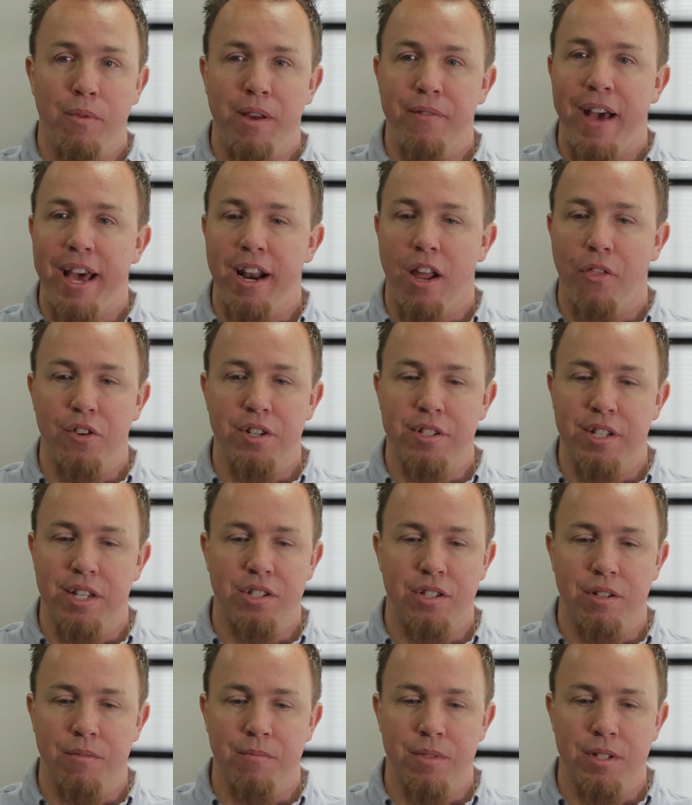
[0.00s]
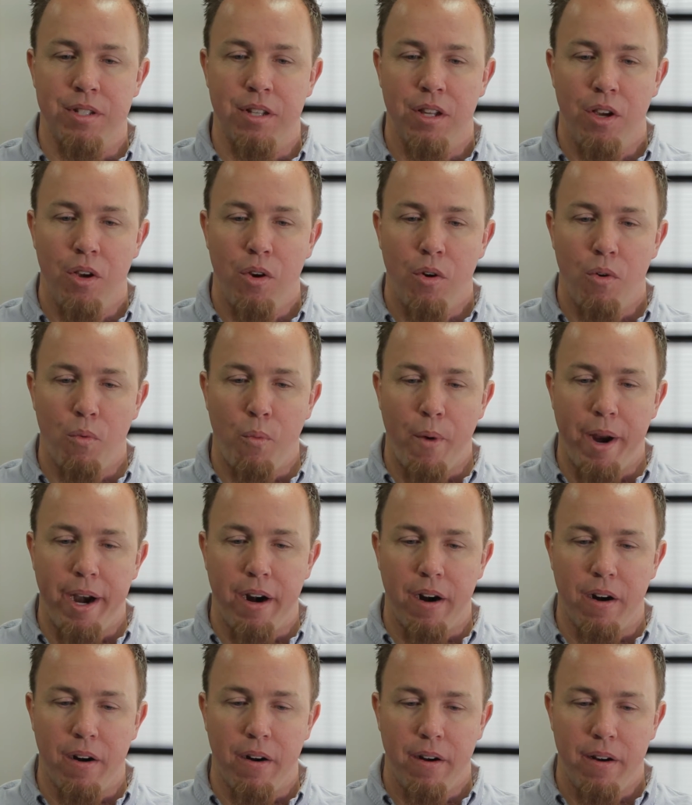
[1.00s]
We've had other systems
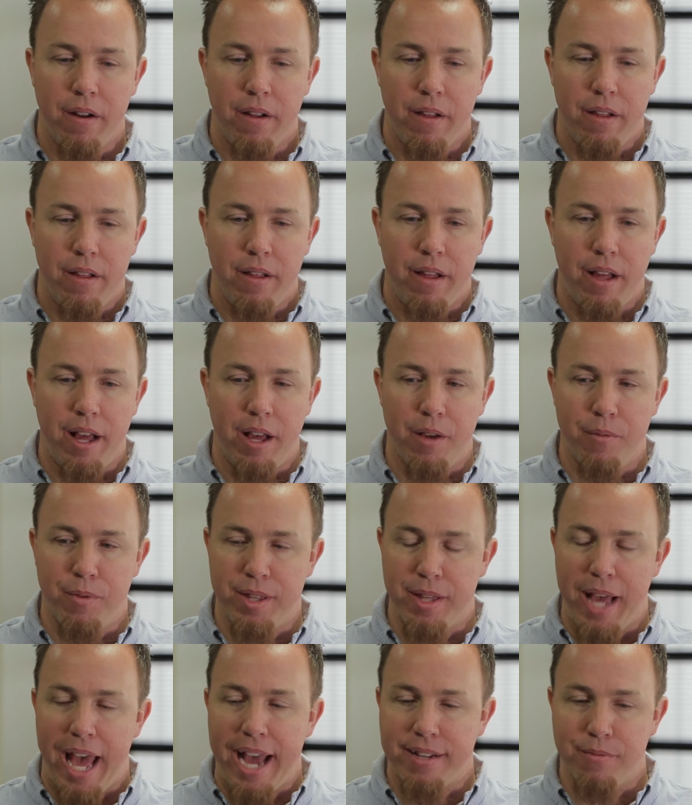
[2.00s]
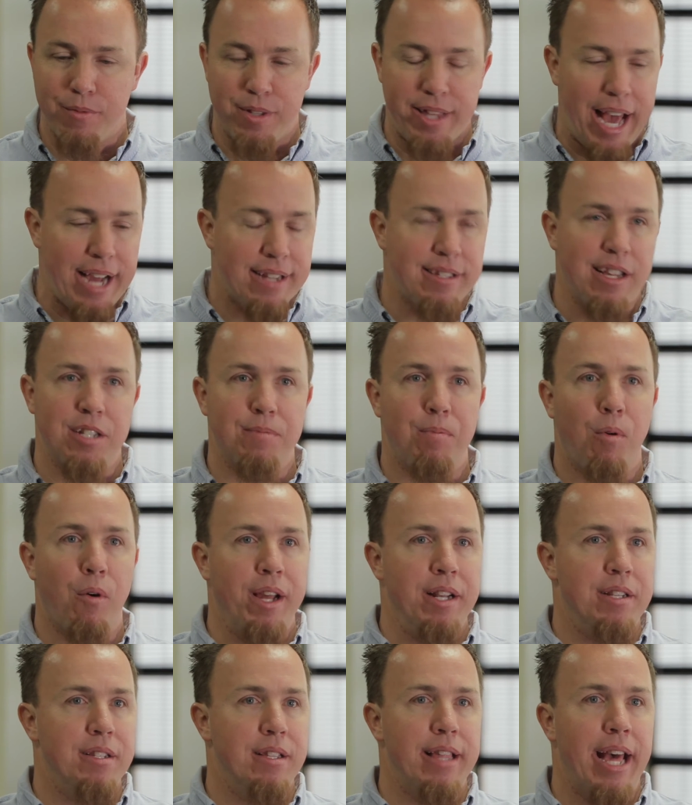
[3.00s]
where, uh, with, ac with access
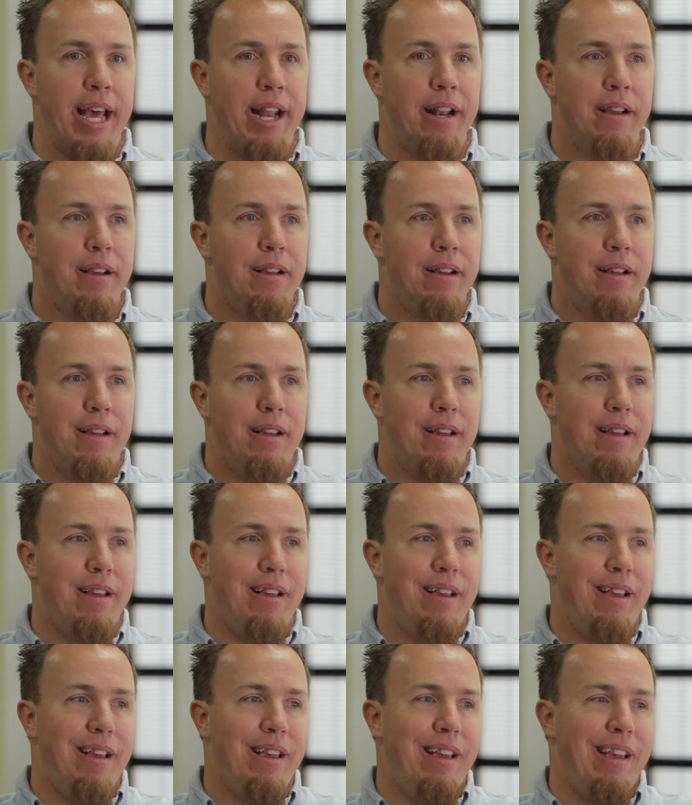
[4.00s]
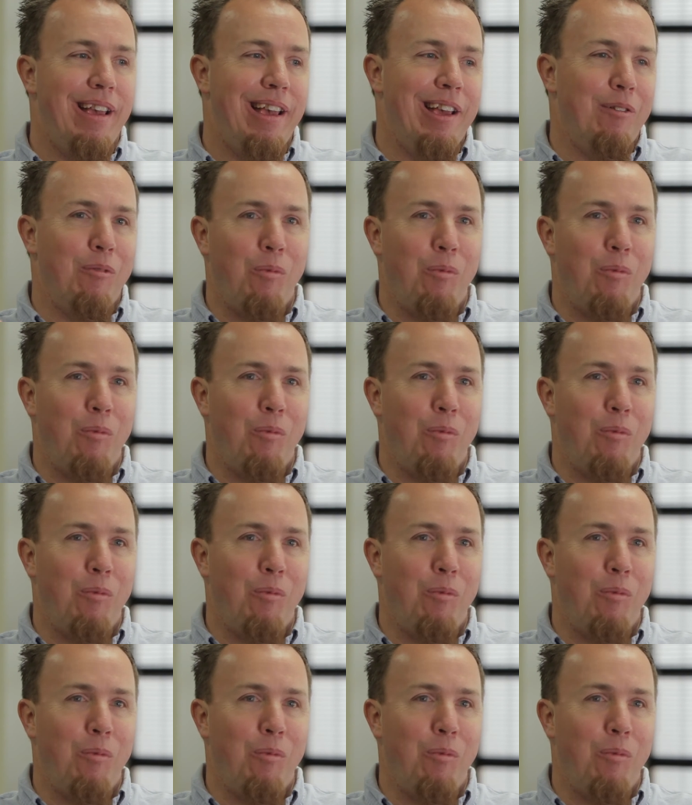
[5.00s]
points, that it